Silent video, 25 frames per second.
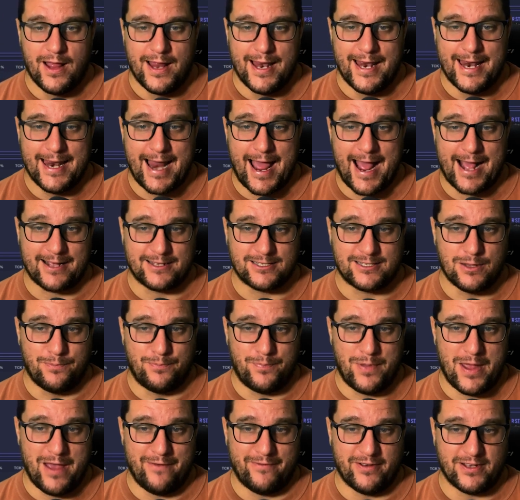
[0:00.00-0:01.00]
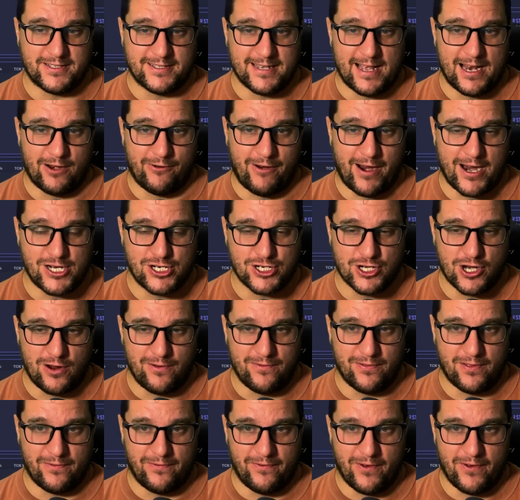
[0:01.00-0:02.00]
Lacks a bit of acceleration
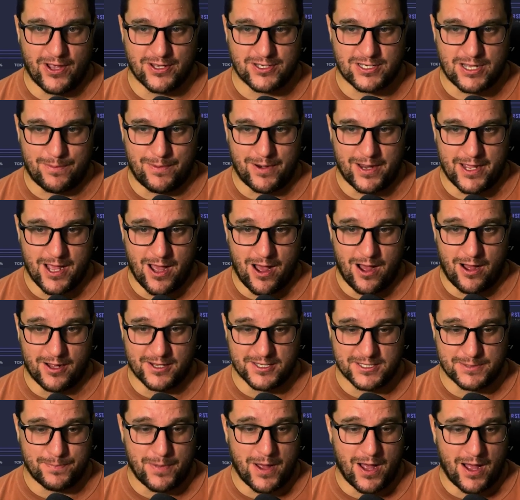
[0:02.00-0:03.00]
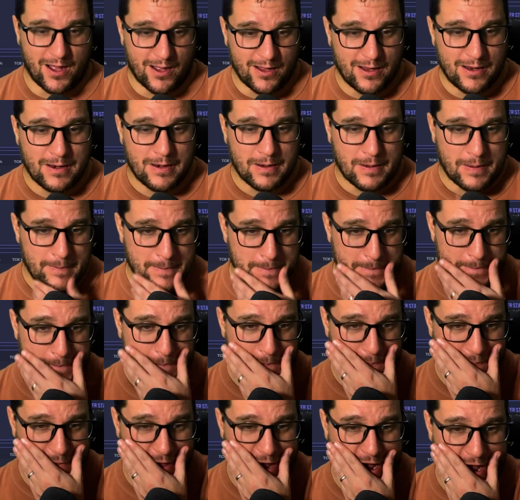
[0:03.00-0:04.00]
over the first couple of yards, but
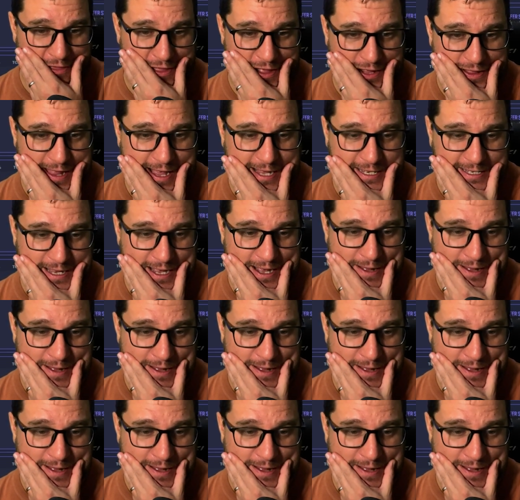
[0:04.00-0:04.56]
I think there's